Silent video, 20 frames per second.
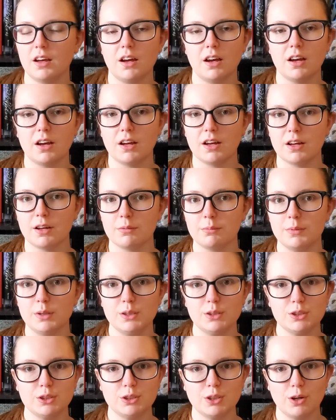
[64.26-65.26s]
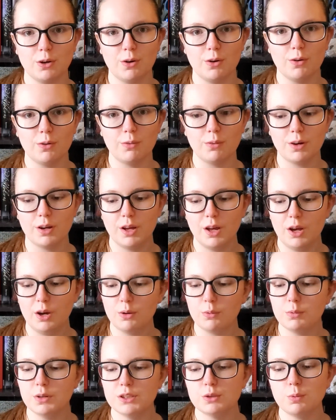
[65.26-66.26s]
um, show
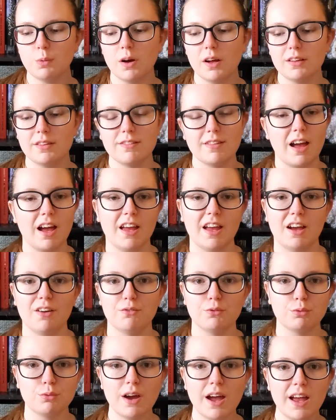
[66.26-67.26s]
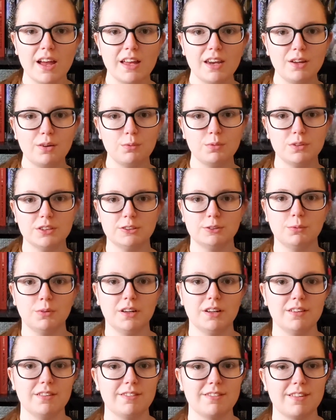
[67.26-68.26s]
which ones I have read, which
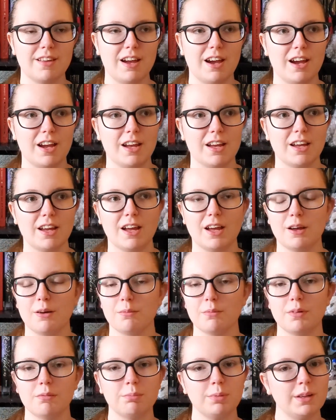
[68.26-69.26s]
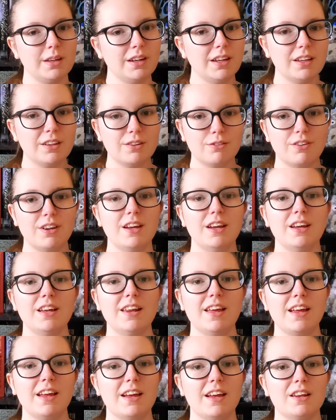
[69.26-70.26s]
ones I am planning to read,
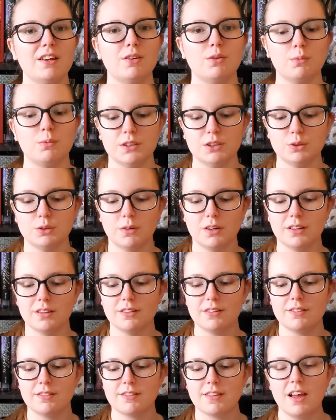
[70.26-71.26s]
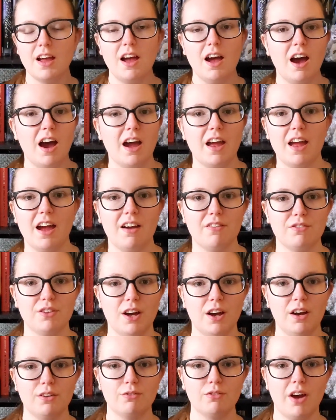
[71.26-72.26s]
and which ones I have
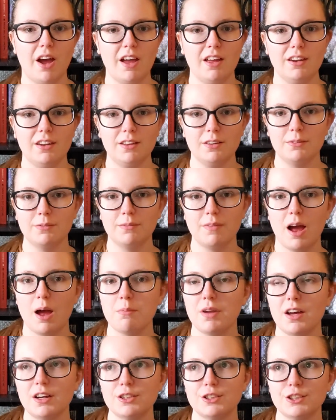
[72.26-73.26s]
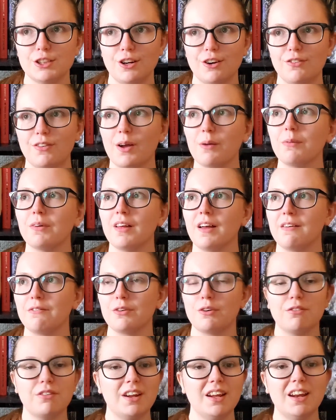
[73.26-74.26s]
not read. I'm not sure if I will
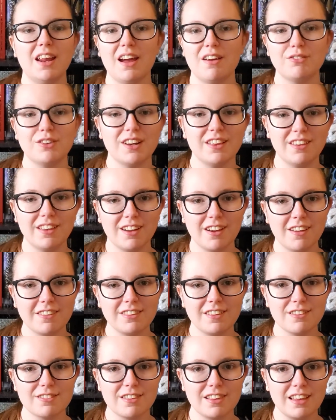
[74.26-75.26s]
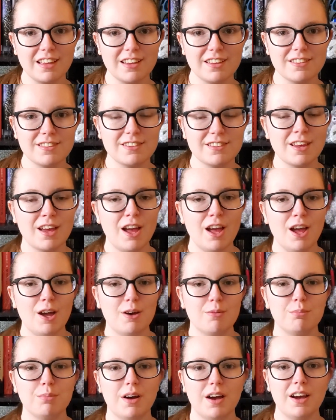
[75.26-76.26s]
ever read everything on this list,
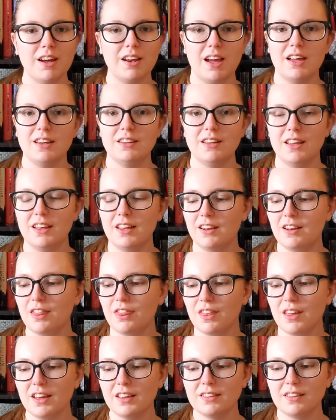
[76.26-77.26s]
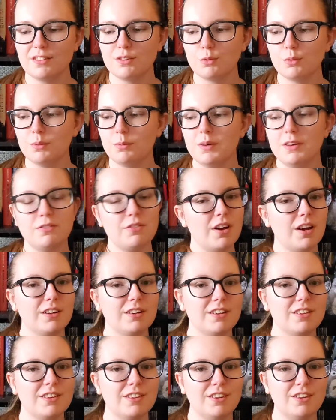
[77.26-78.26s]
but I did think this would be
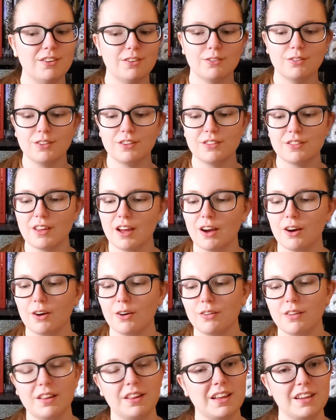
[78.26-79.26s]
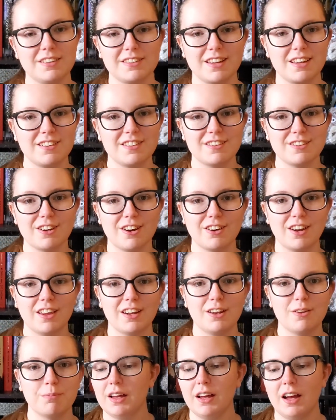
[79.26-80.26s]
fun to do, so let's get
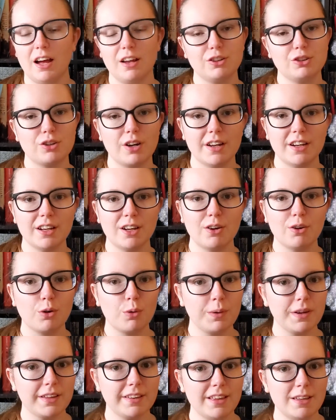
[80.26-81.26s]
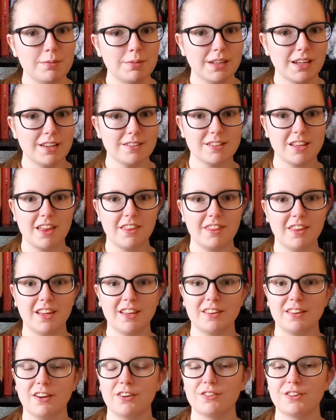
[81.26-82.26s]
started. I'll try to go quickly because I
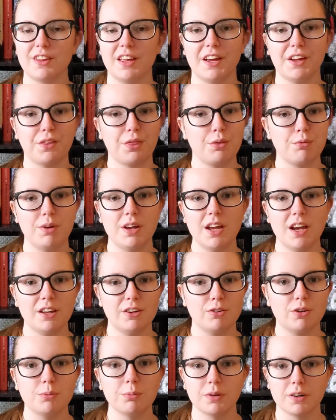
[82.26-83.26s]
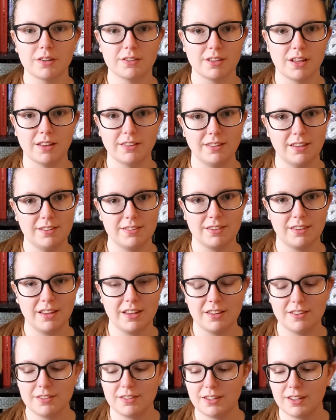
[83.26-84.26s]
think there's like 300 books on this
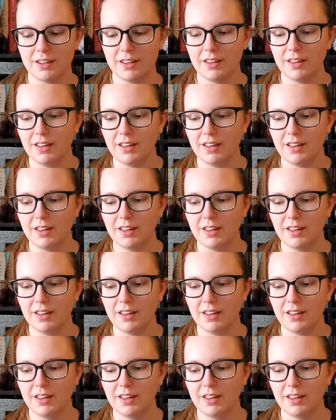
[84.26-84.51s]
list.